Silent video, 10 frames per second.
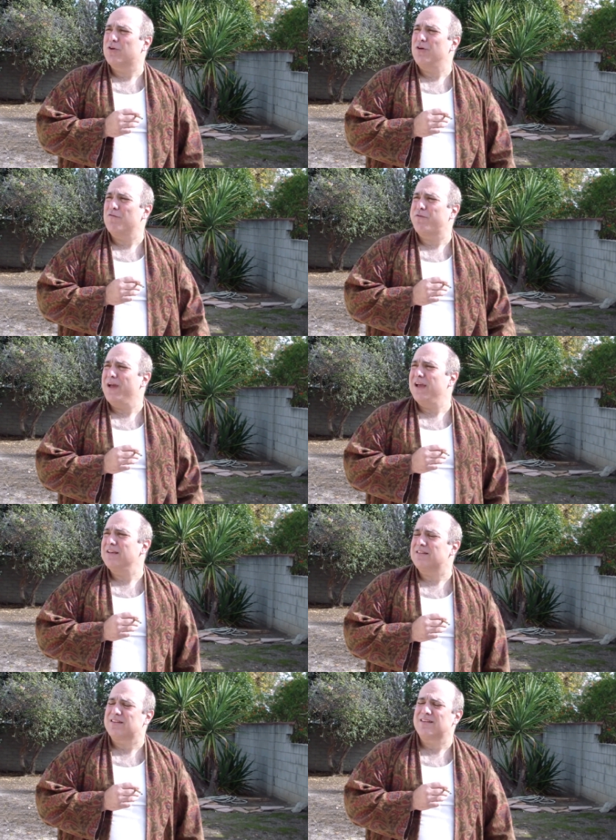
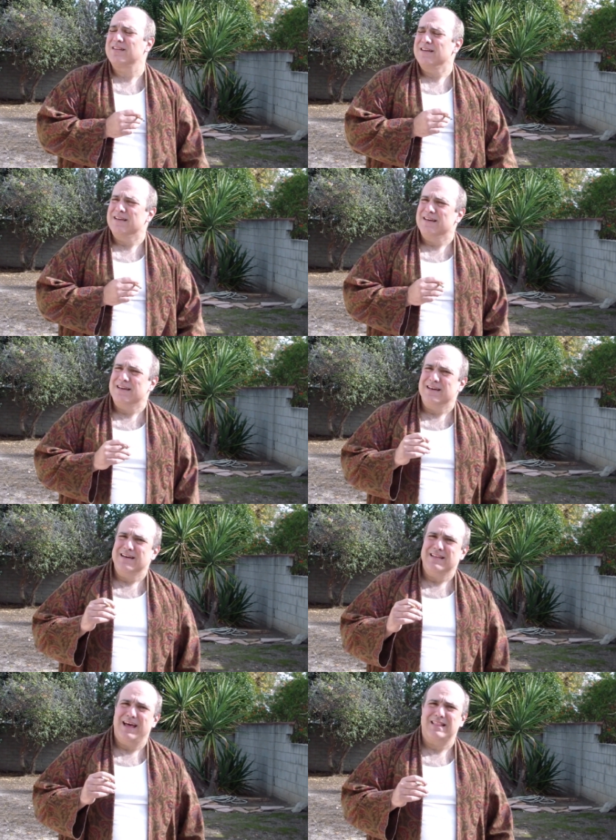confess
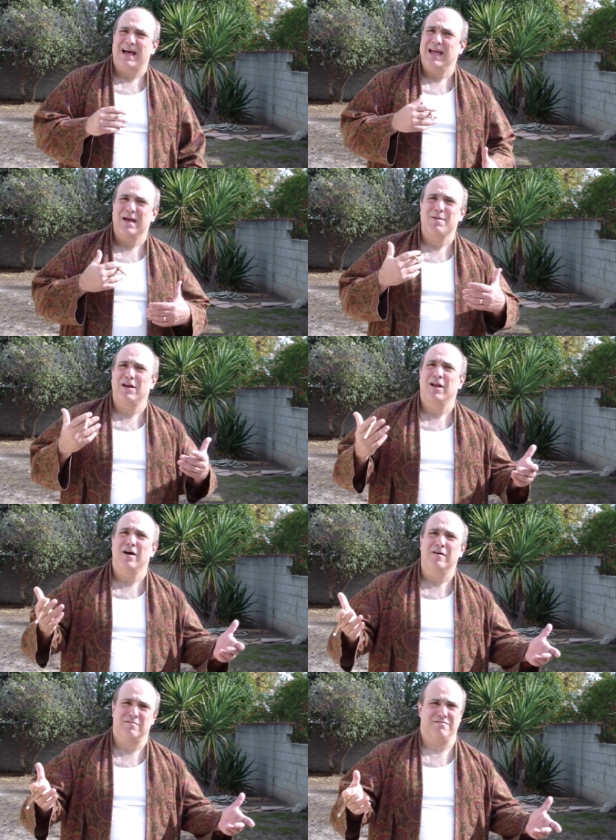that I am in
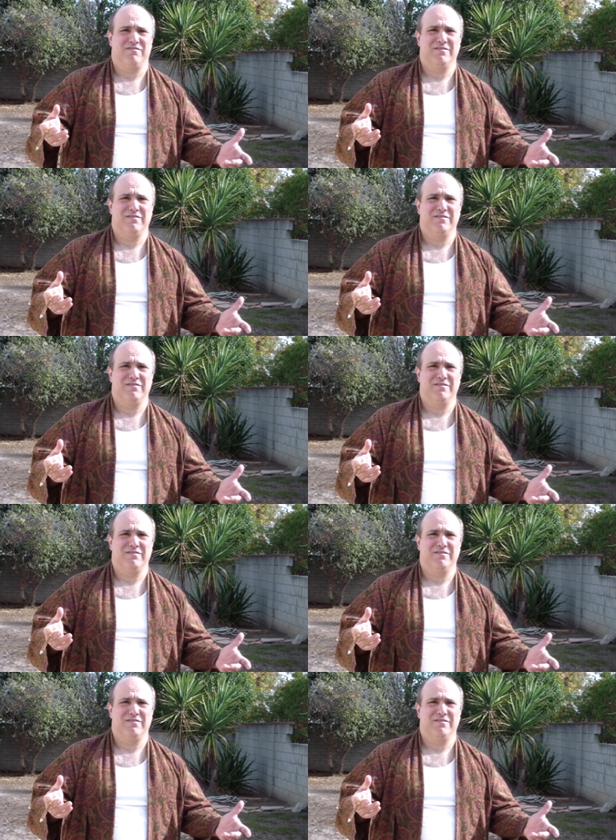love.